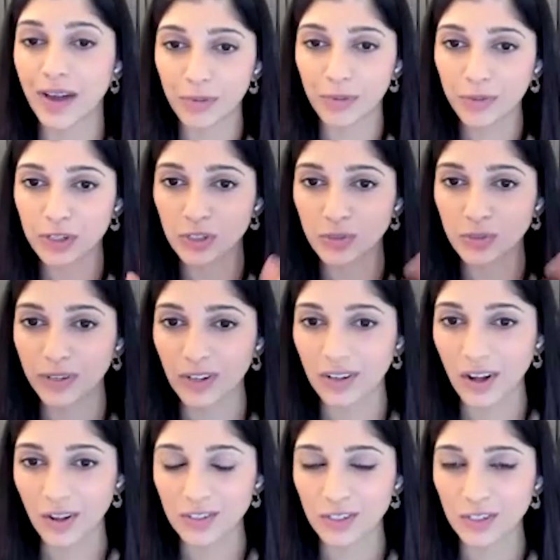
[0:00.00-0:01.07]
fibrin, which we
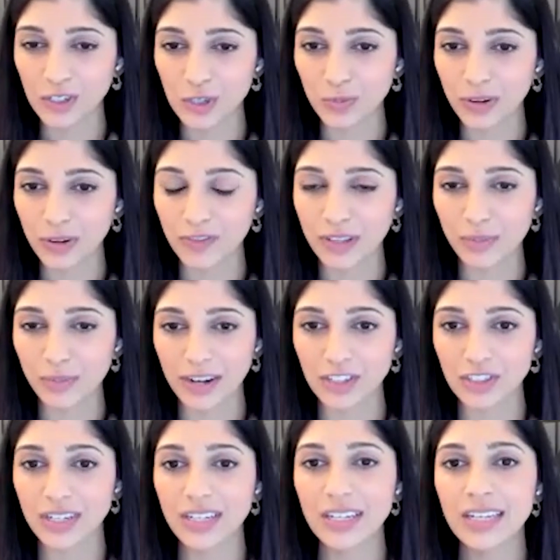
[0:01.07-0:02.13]
also just briefly
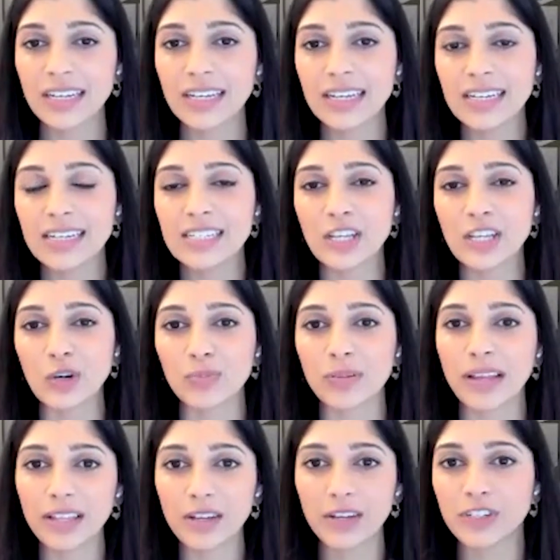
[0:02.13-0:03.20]
mentioned. So
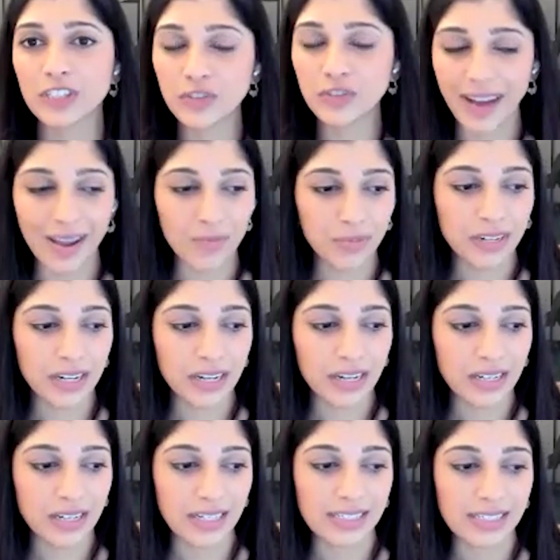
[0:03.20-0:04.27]
platelet-rich
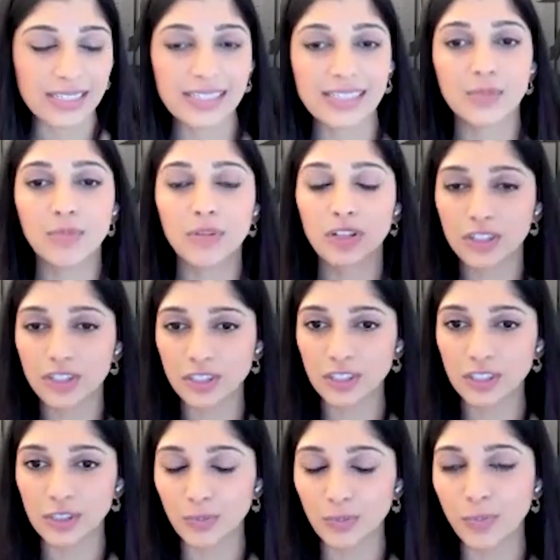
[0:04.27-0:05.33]
fibrin is similar
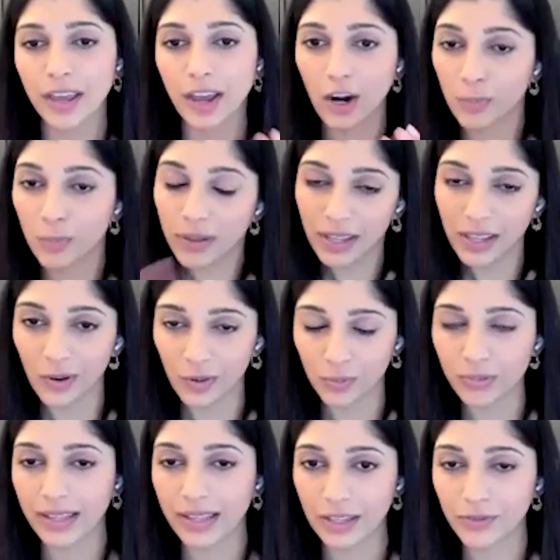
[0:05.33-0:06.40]
to PRP or
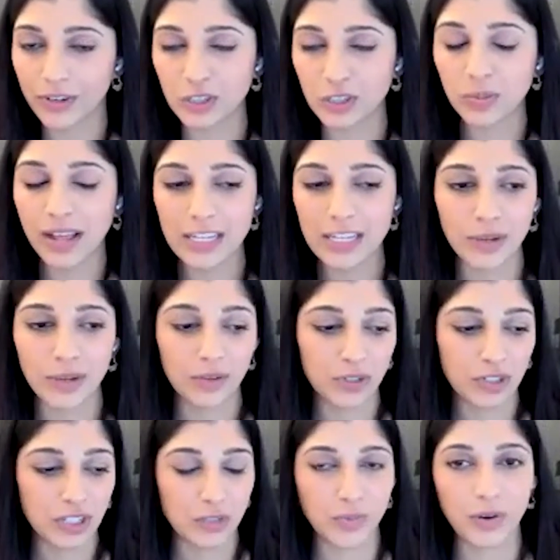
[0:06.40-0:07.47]
platelet-rich plasma,
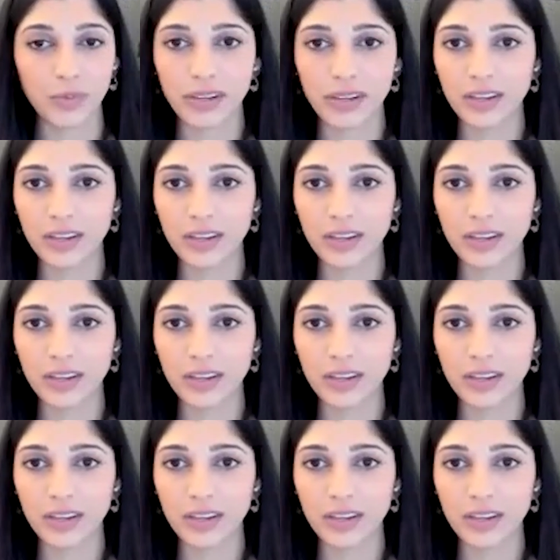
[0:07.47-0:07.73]
which is where